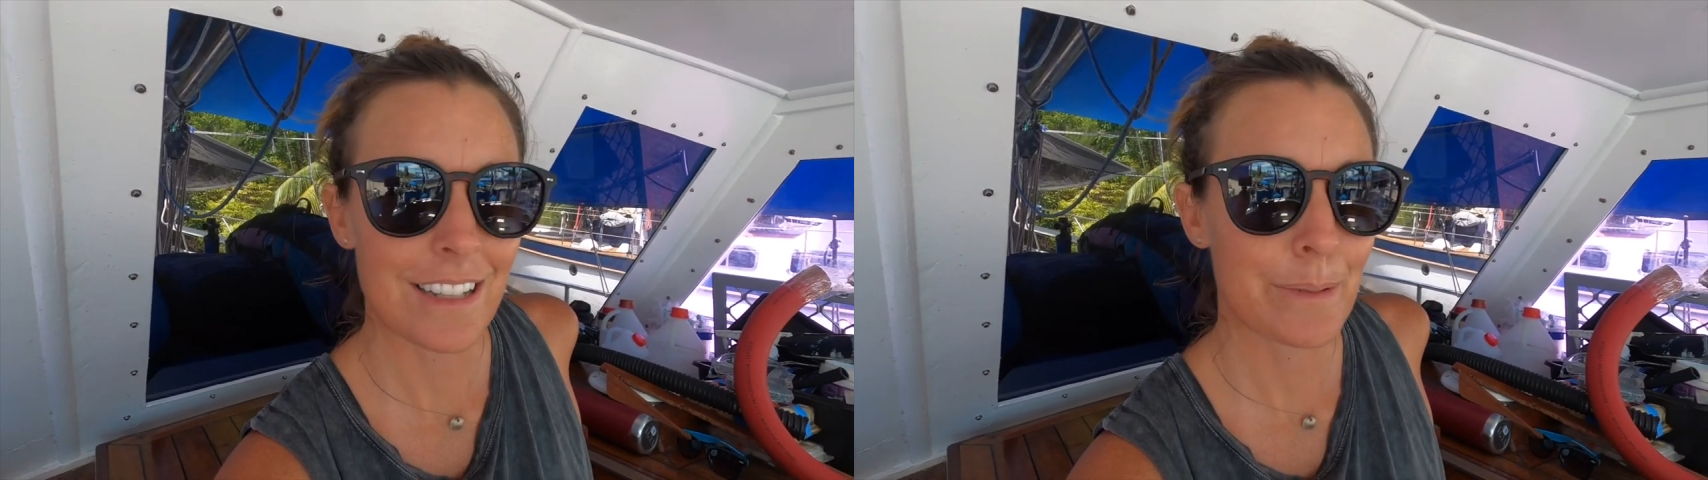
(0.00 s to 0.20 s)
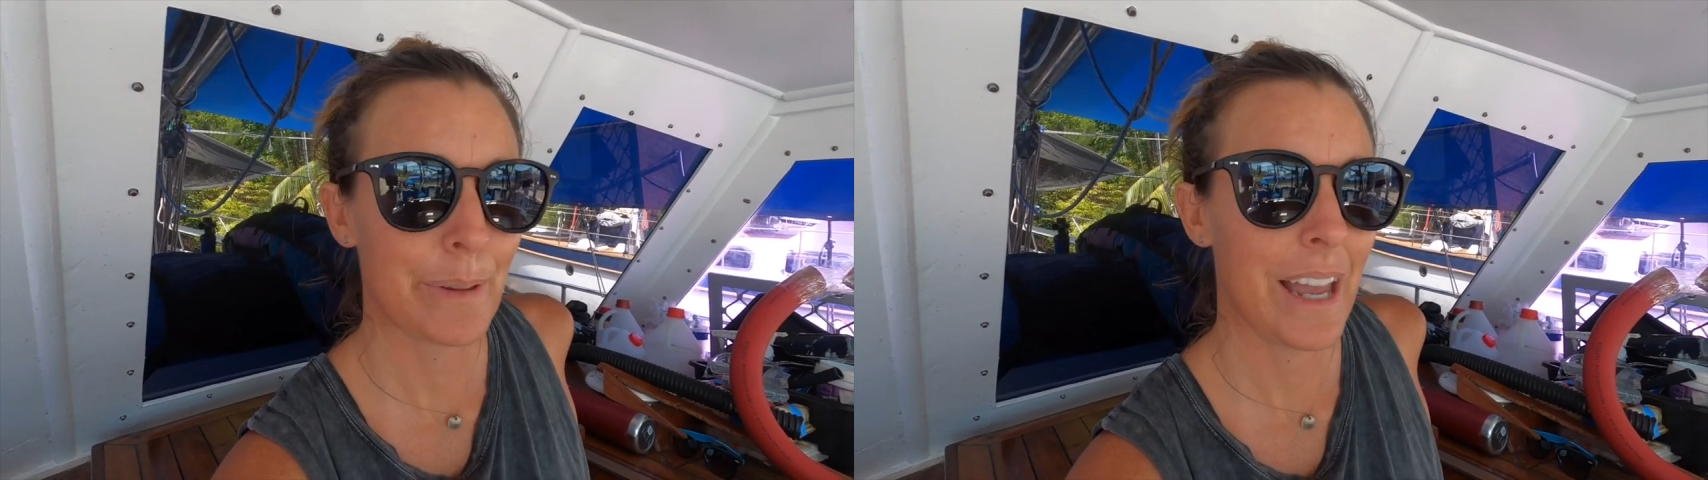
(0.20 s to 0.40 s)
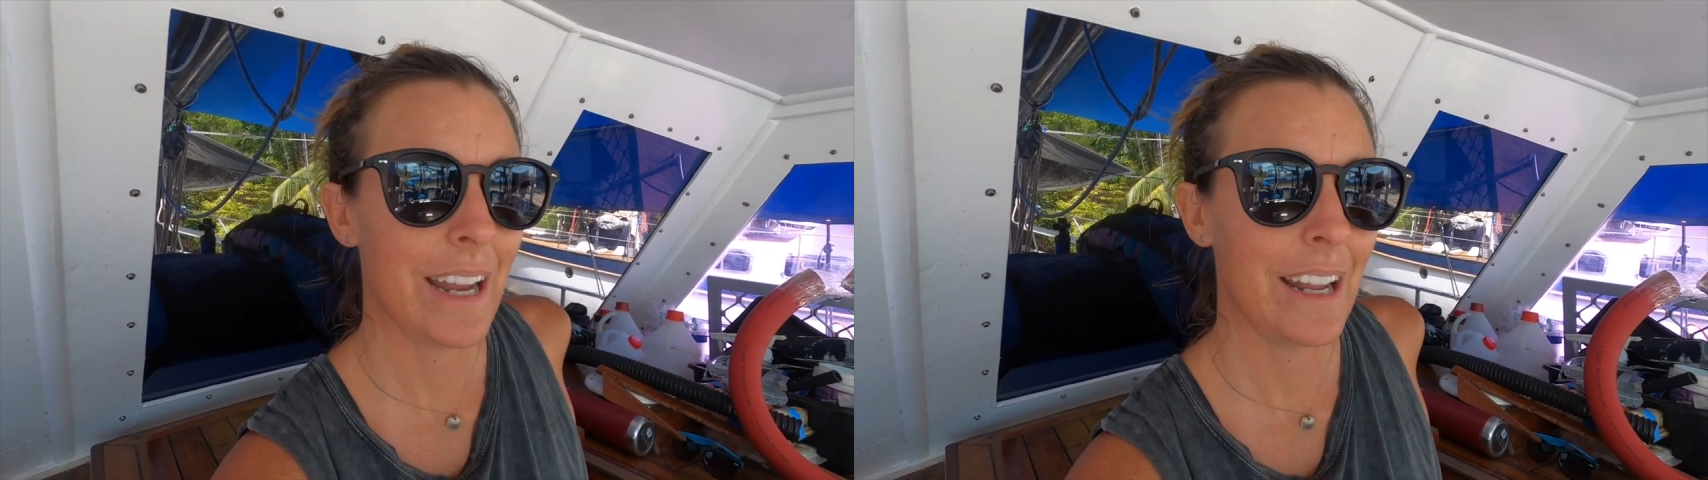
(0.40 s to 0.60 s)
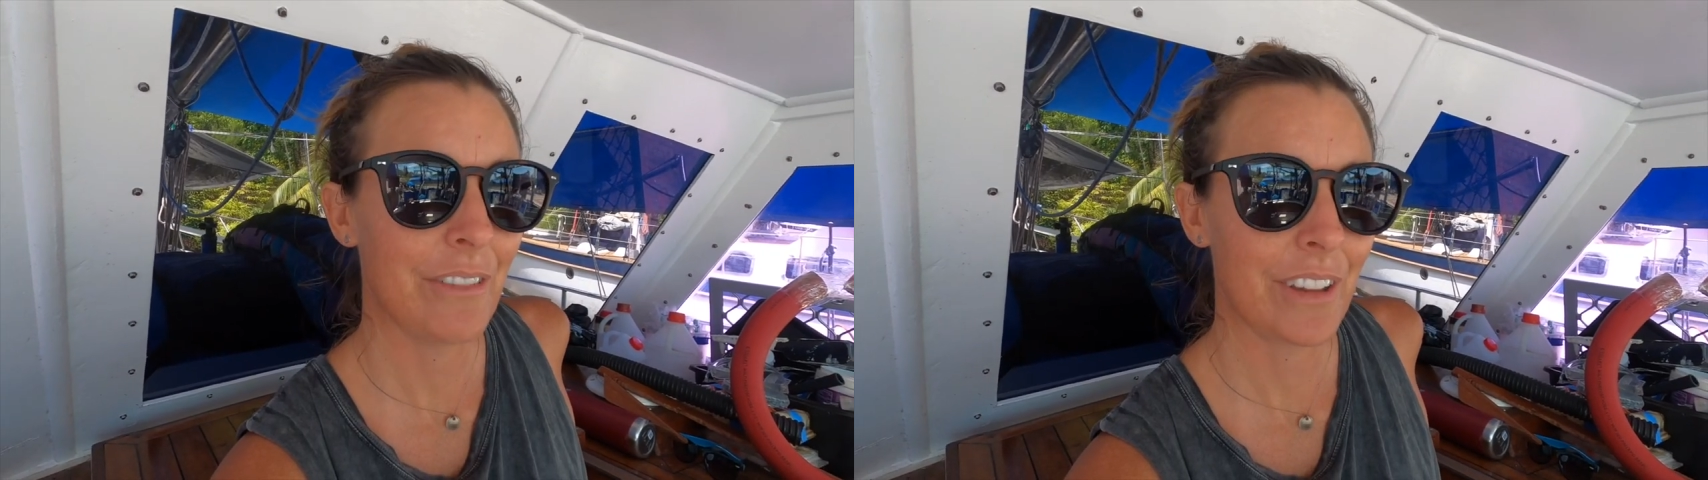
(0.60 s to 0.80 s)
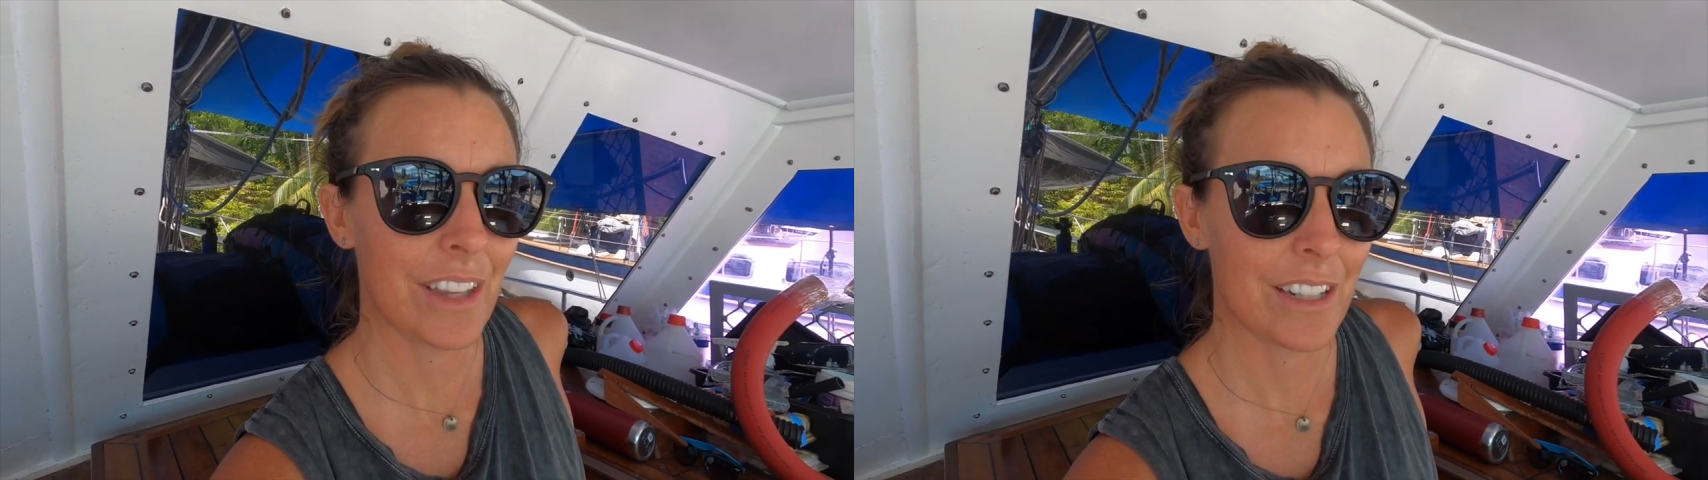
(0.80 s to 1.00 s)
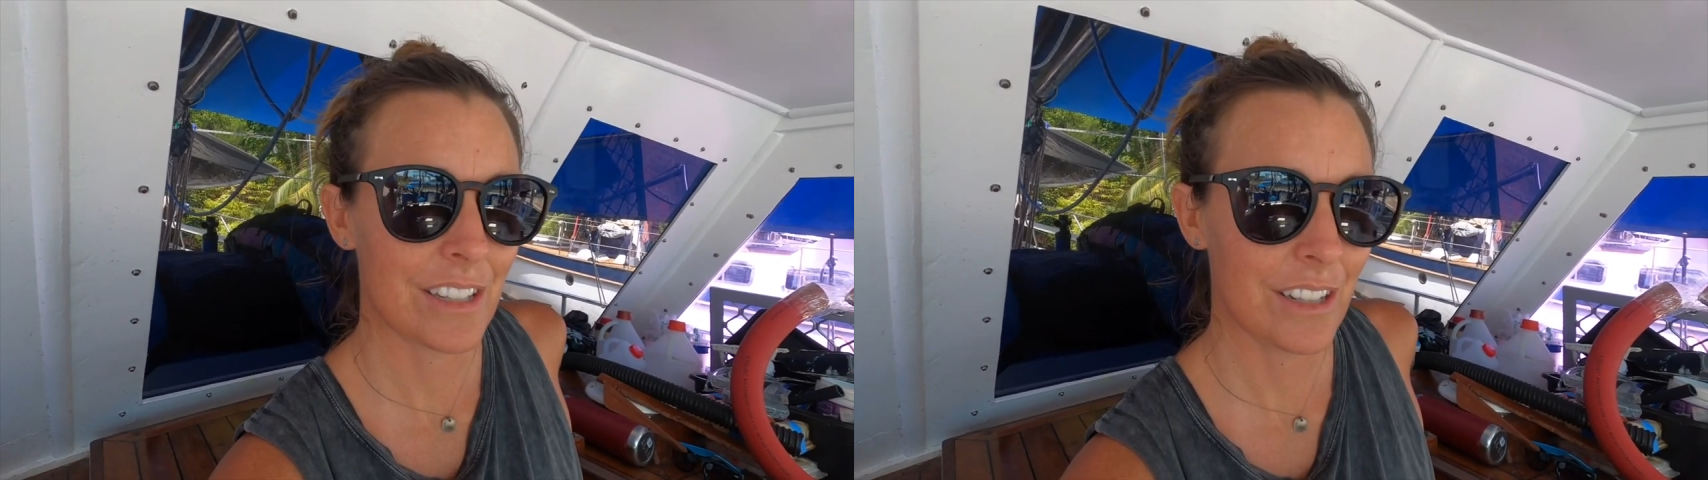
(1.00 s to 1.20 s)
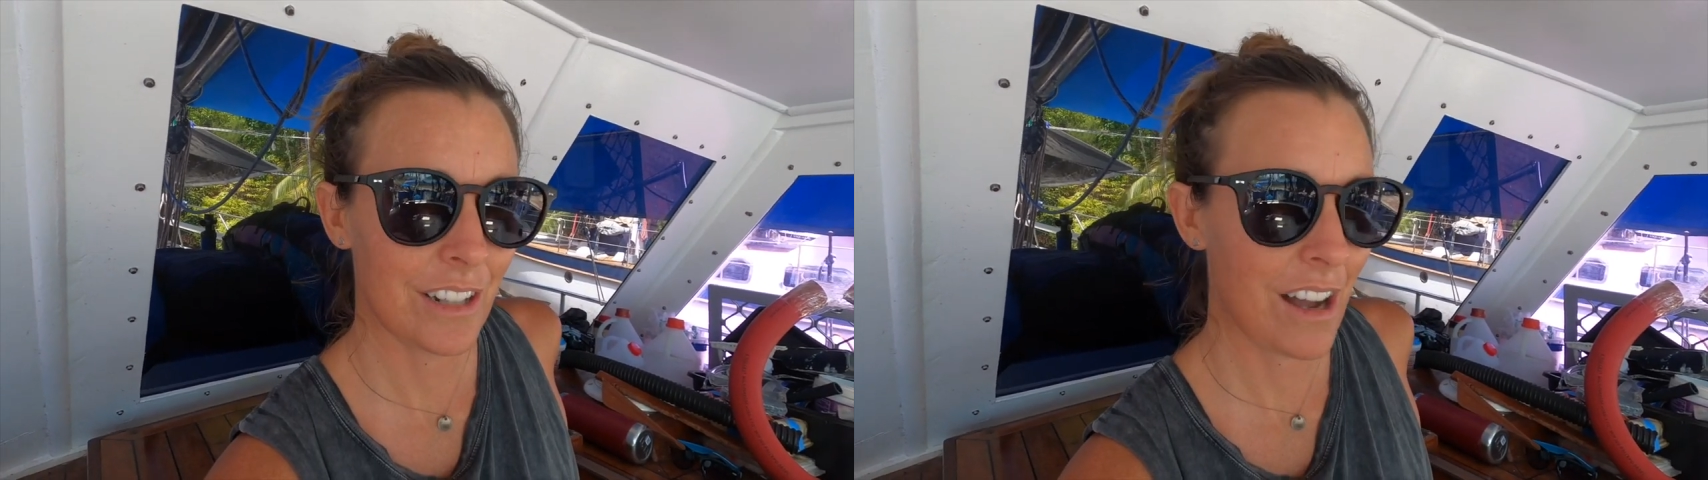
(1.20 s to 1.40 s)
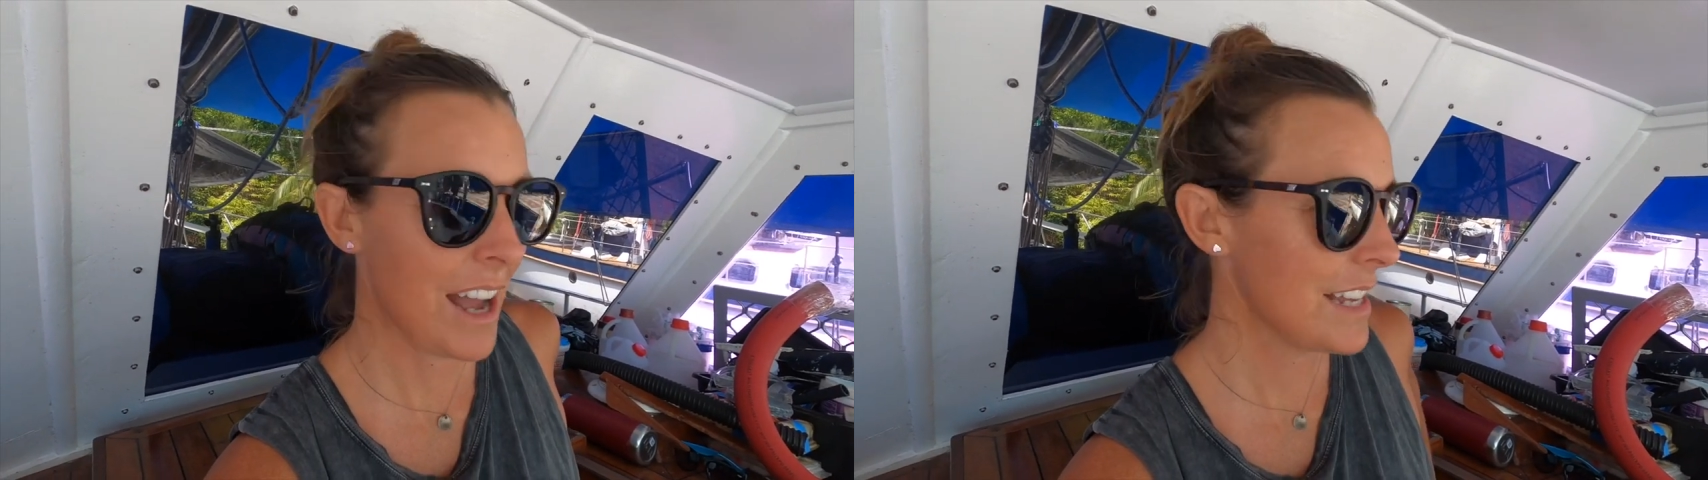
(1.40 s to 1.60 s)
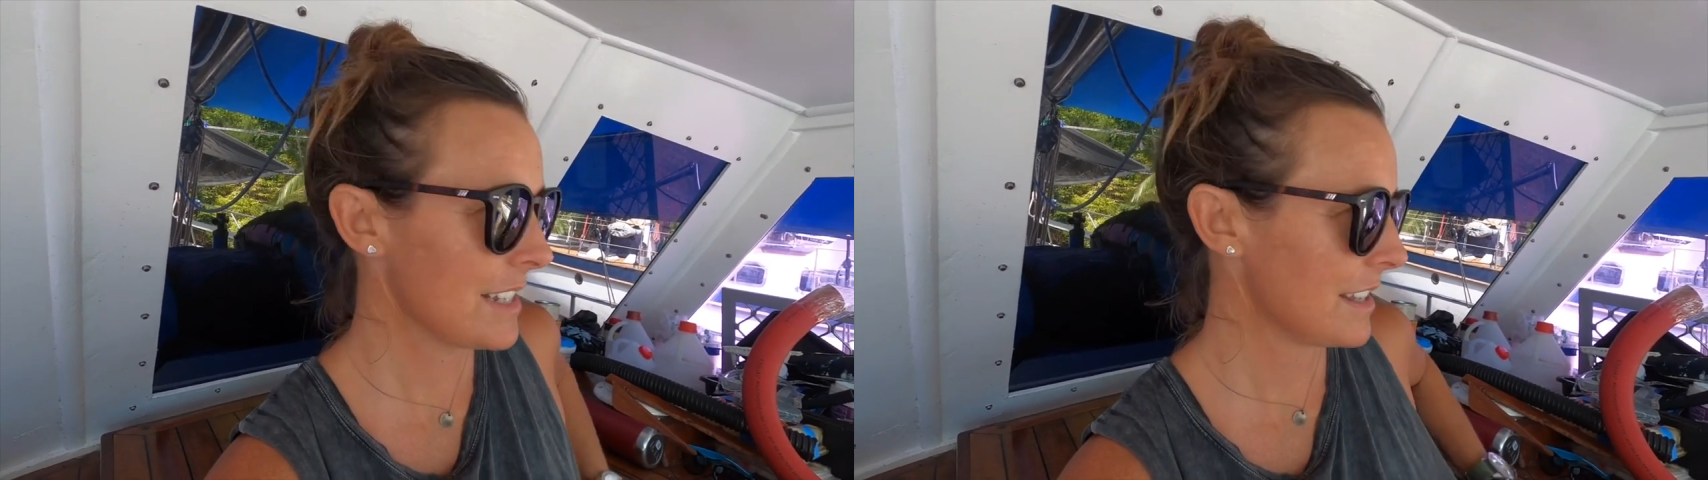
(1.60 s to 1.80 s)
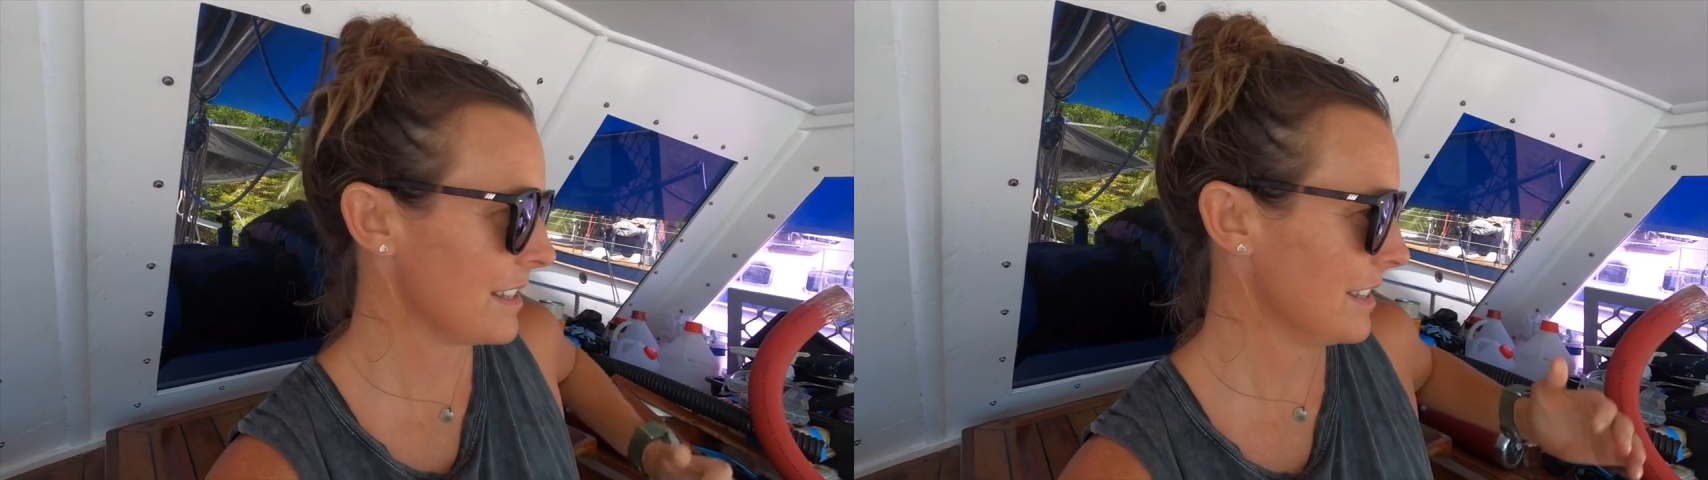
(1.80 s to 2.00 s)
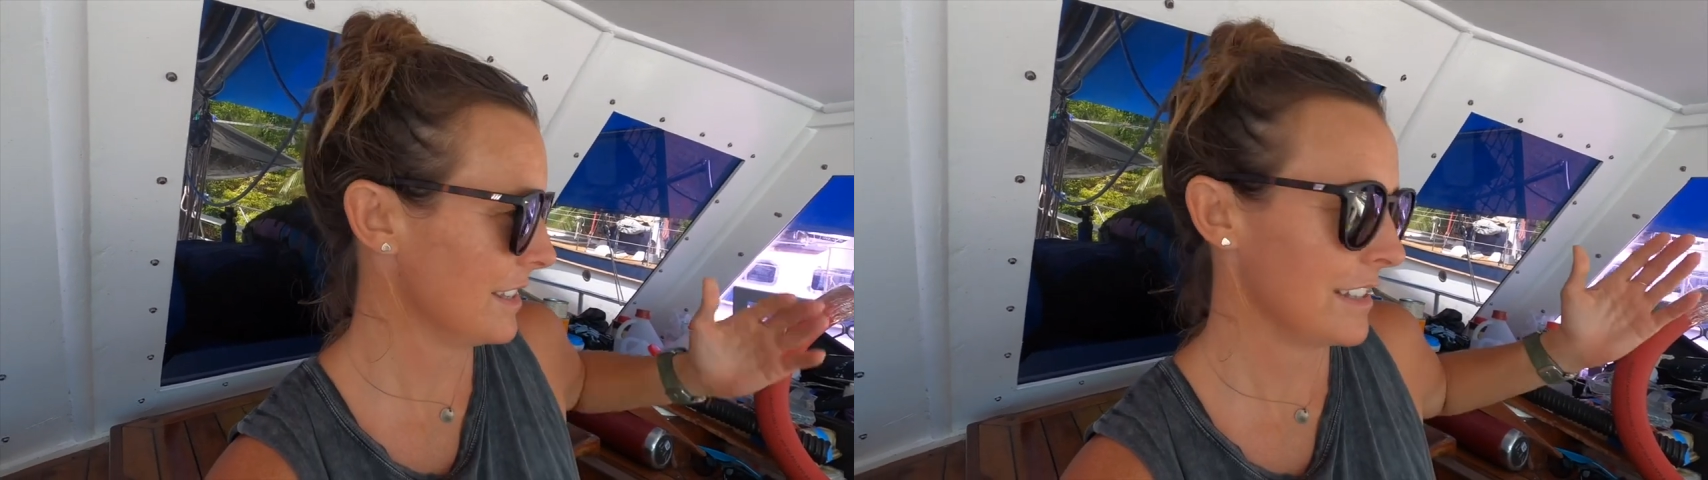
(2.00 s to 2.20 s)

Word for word: explain everything to you guys